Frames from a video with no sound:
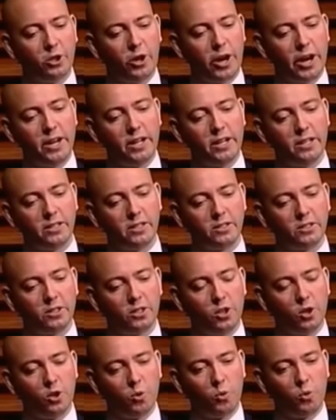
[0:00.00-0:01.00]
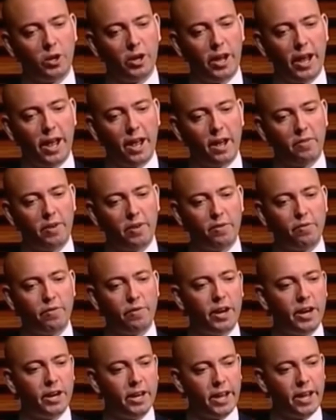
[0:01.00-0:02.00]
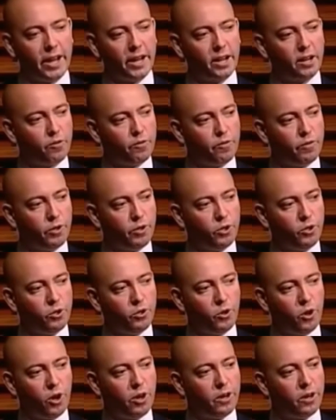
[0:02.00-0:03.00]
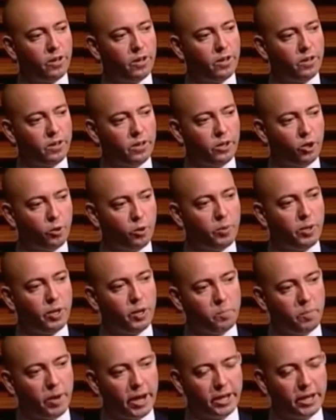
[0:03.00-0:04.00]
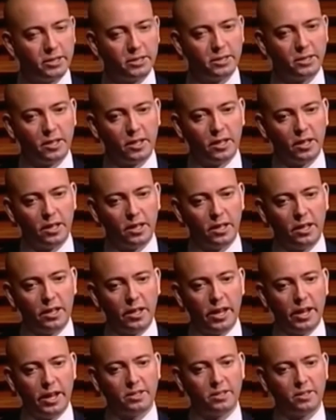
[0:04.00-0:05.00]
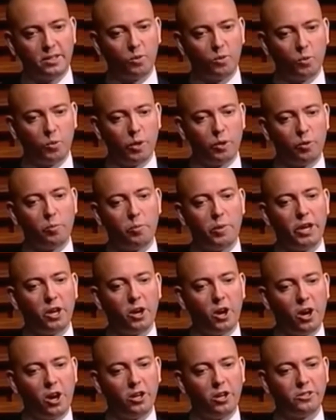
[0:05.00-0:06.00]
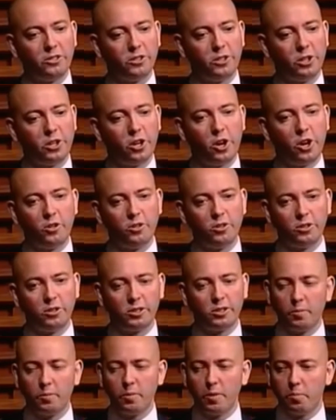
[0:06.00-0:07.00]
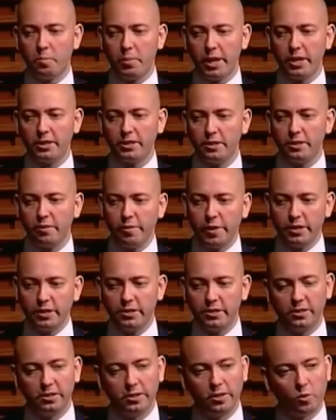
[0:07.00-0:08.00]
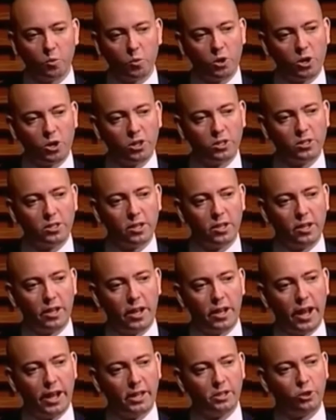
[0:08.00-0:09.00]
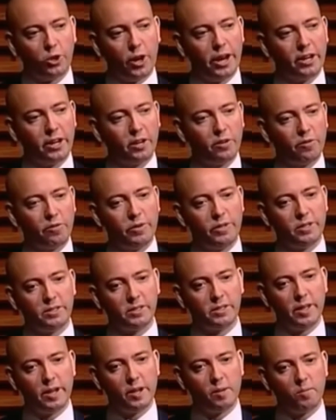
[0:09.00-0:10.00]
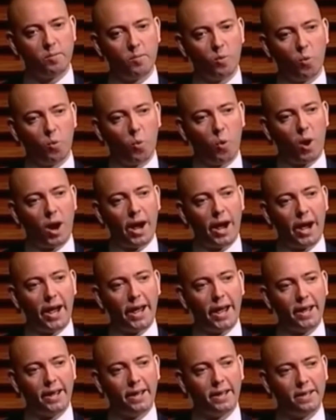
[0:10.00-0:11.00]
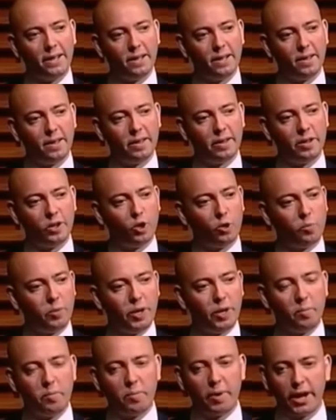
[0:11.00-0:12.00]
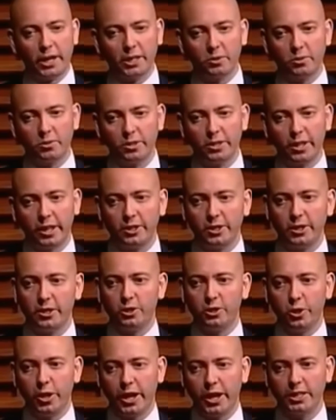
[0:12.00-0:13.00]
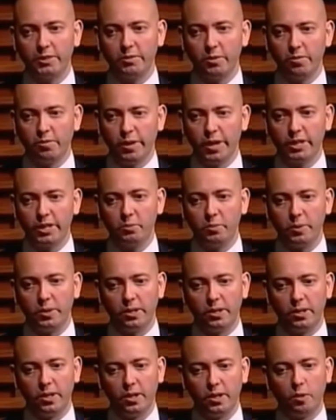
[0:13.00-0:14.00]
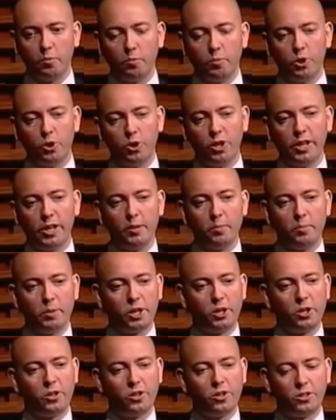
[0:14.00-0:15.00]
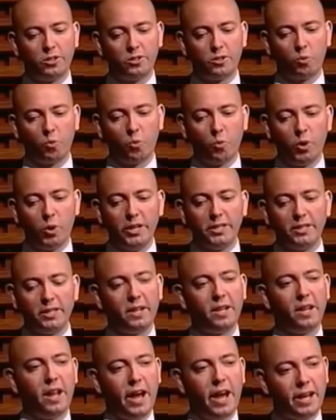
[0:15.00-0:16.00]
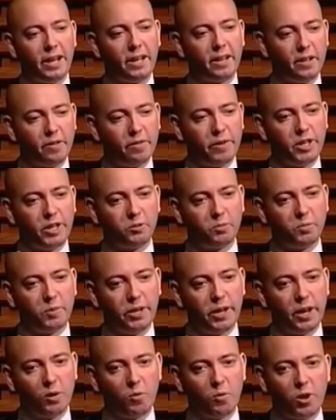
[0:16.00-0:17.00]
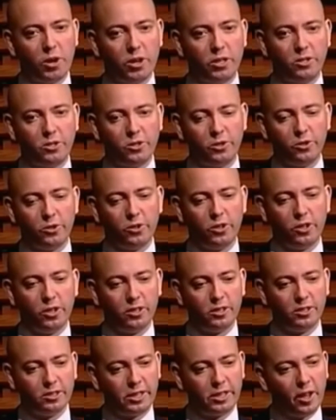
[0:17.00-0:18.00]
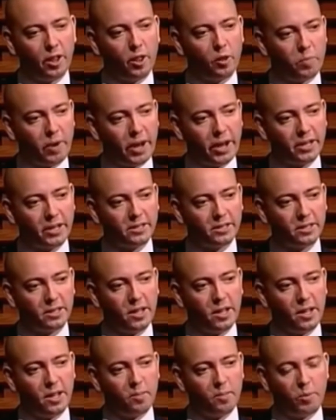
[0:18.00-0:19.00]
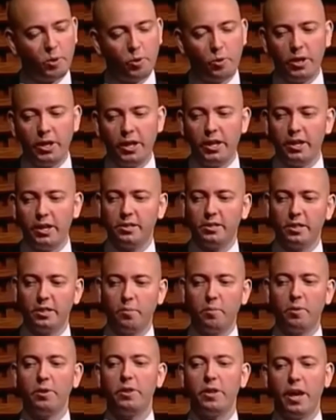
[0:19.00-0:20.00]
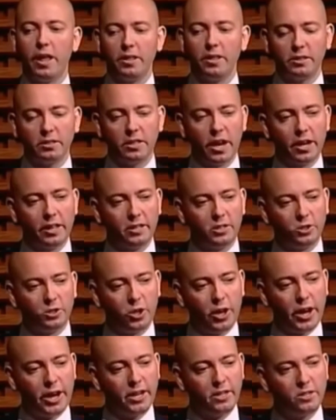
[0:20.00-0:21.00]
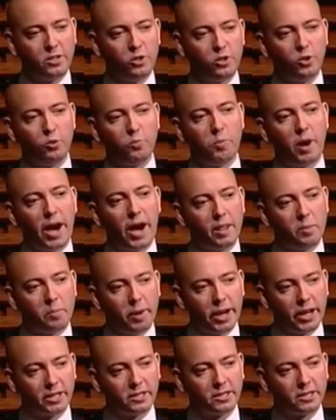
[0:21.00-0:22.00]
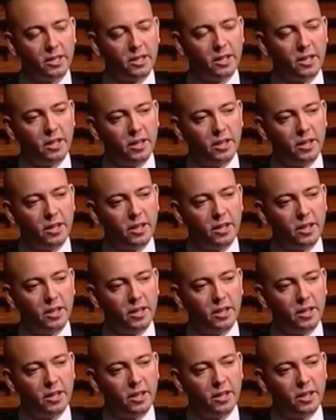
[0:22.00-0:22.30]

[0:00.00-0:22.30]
traders would have a very negative view on the European banks. Yet we were being asked to go to some of the biggest investors in the world and try to convince them why the European banks were such an attractive investment, purely because we didn't like the investment and wanted to sell the banks, but we needed someone on the other side of the trade to buy the banks.